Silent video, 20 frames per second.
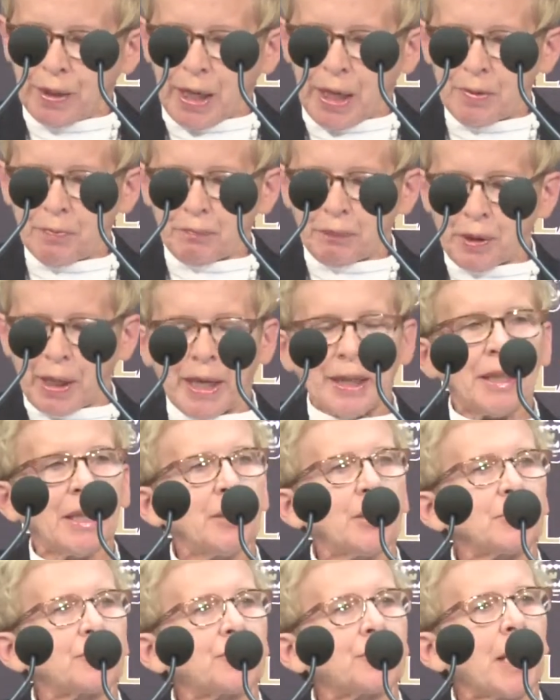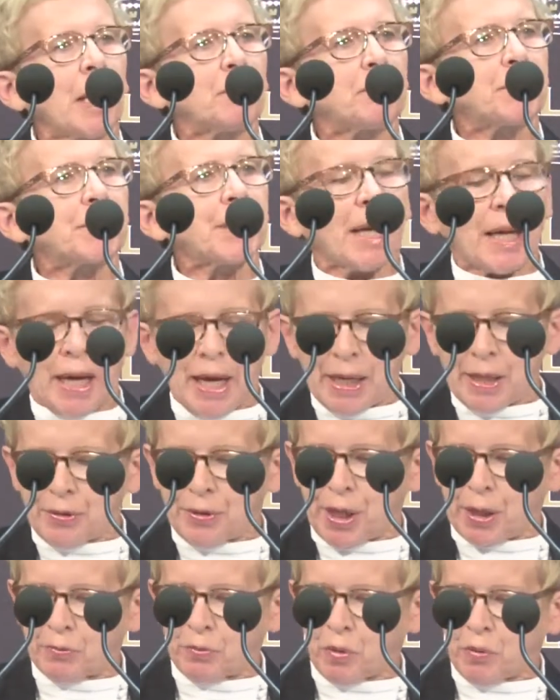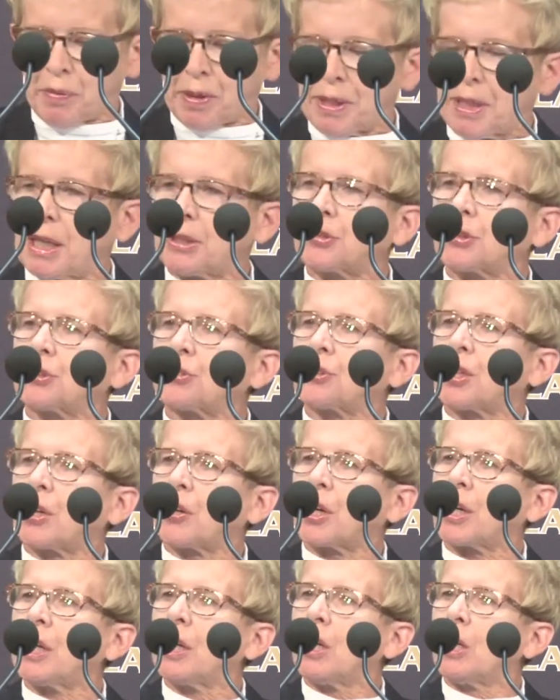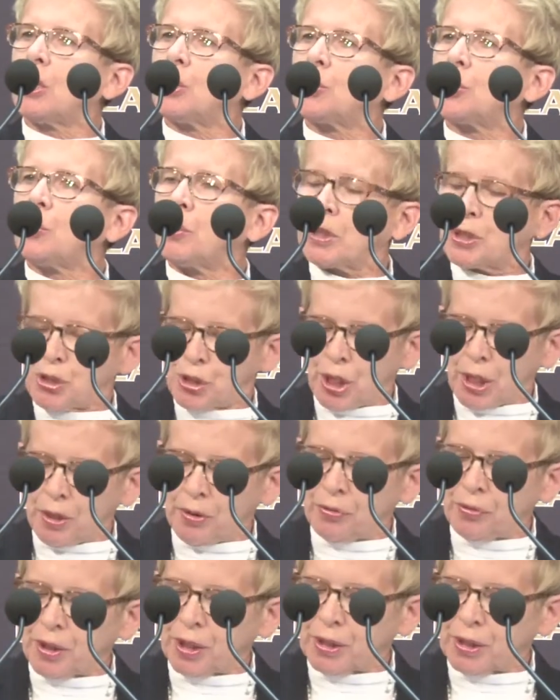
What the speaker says: and planning the steps ahead that will be necessary to achieve